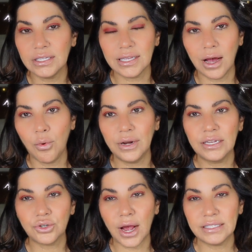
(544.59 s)
is that when
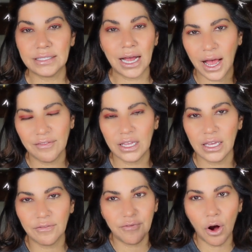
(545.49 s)
it dries, don't have
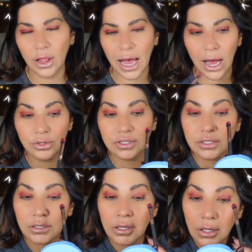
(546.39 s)
any fallouts.